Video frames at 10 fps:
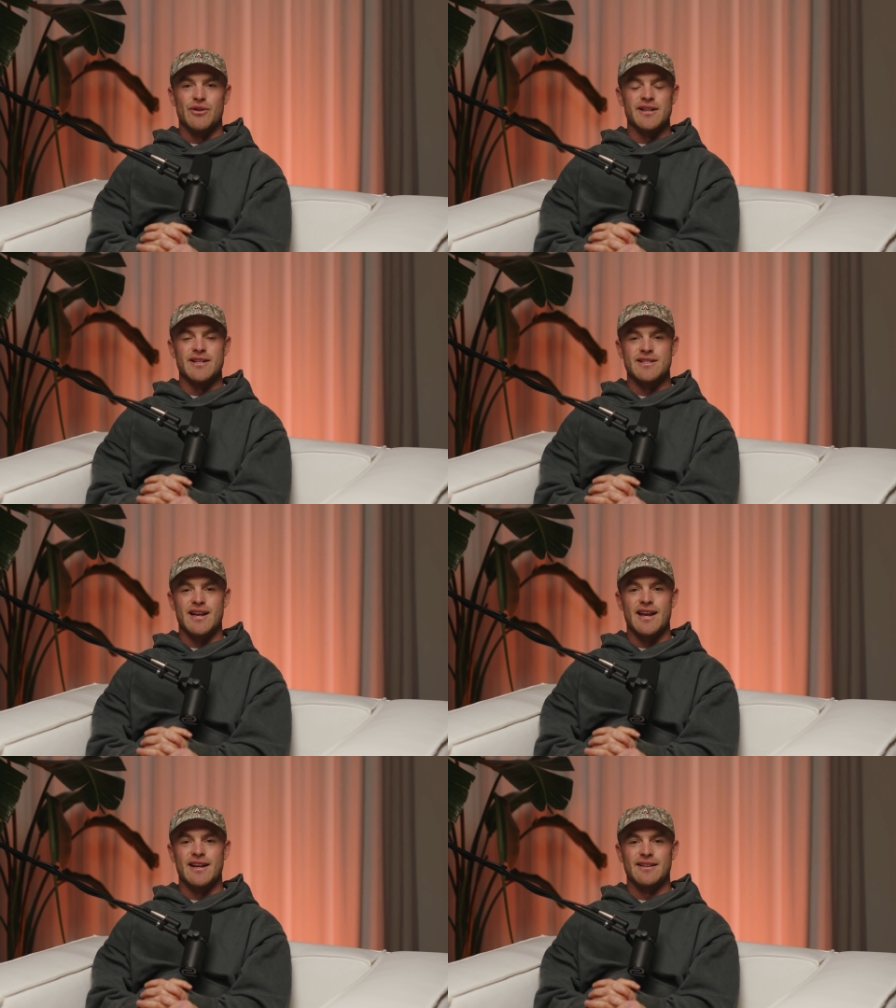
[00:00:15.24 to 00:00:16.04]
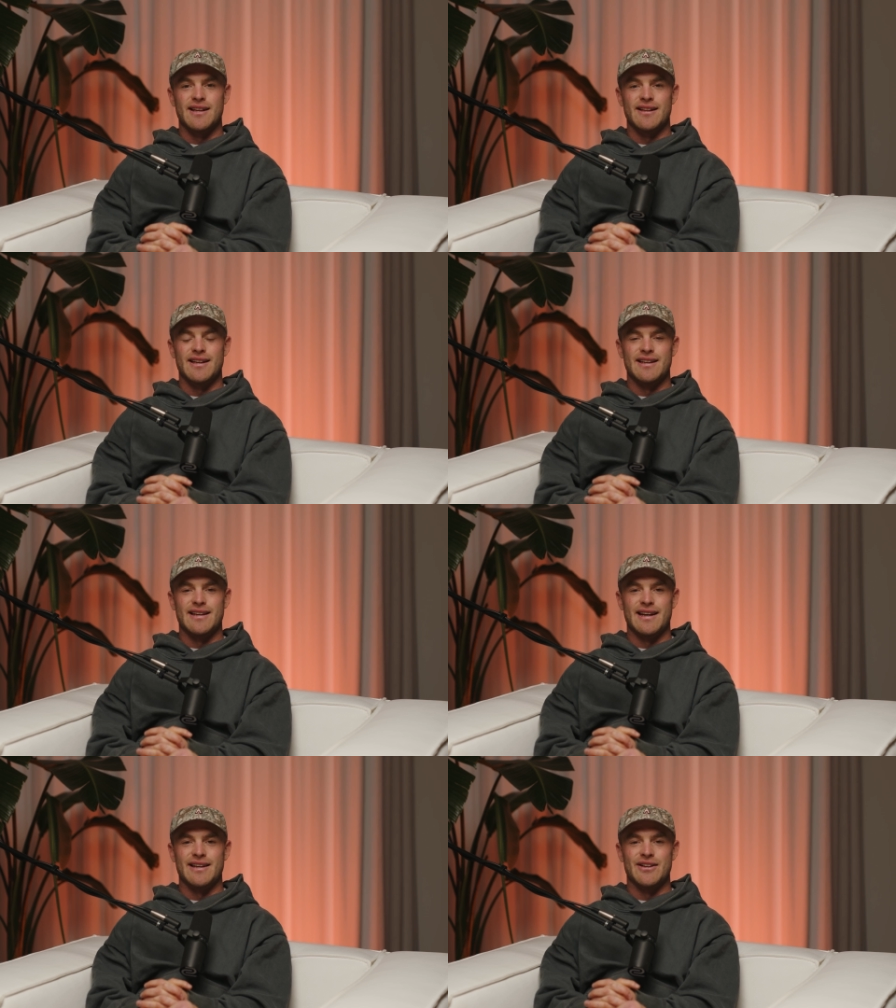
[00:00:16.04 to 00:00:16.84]
great to see. Clearly,
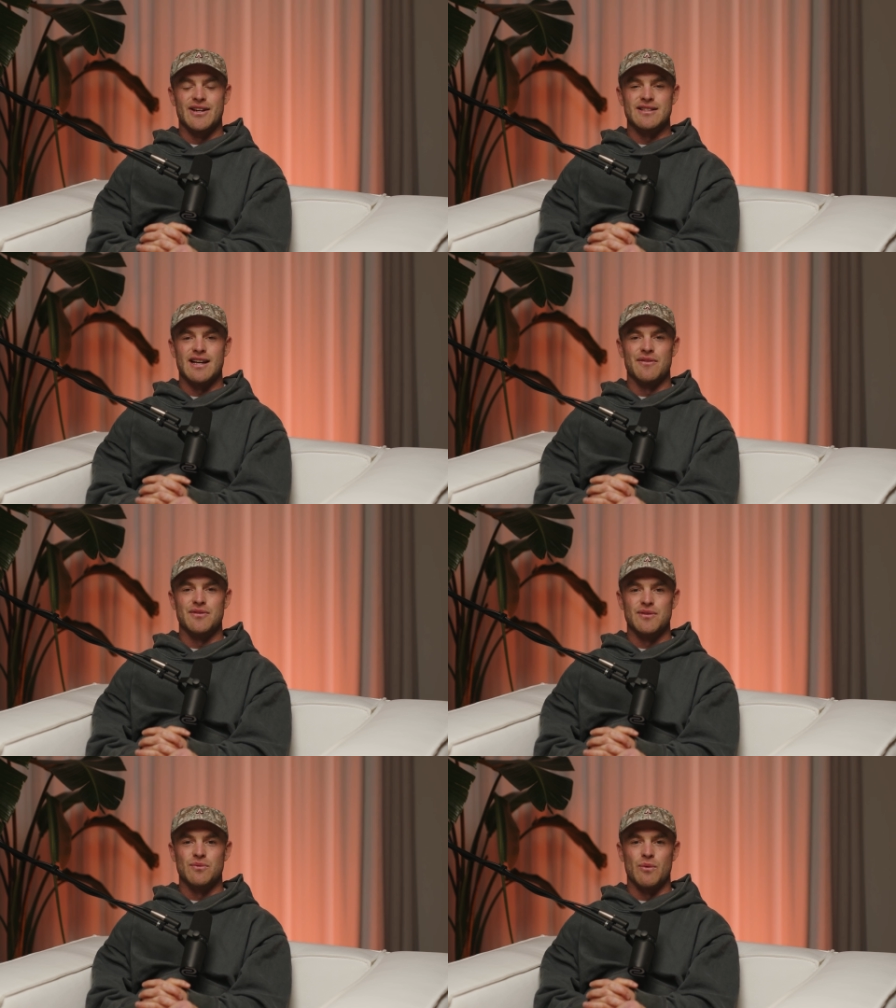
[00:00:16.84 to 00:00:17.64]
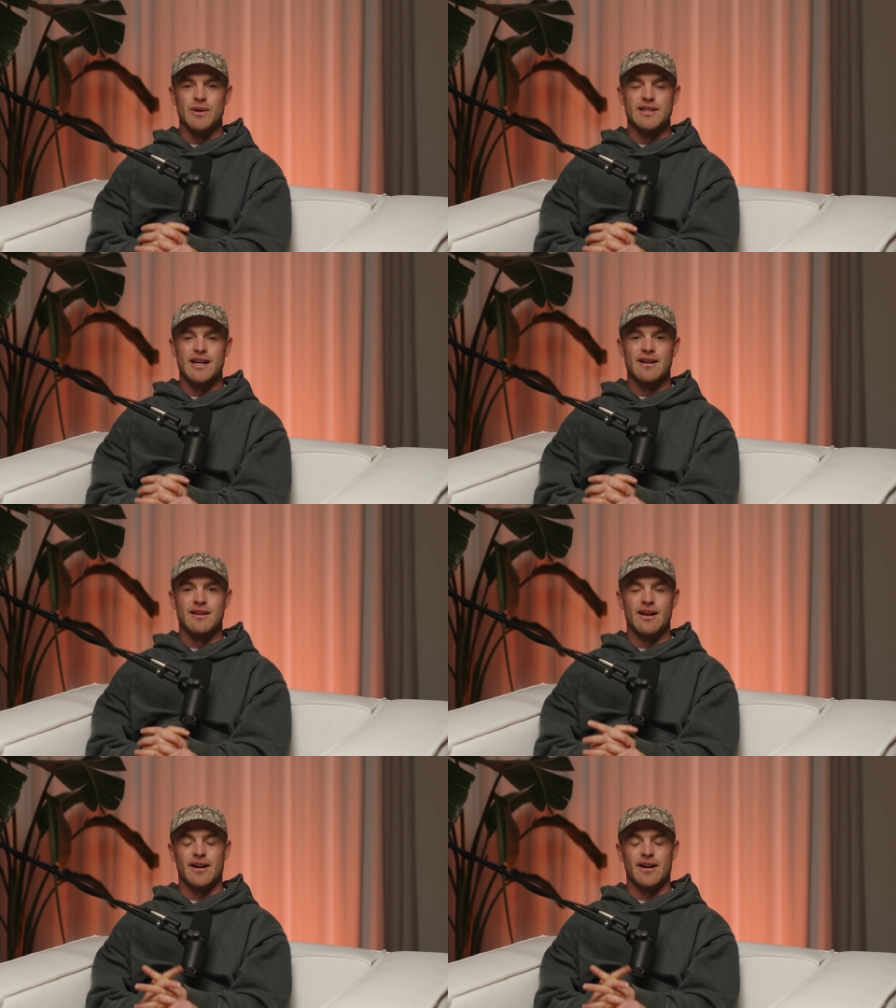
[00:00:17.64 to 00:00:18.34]
you guys loved what we did.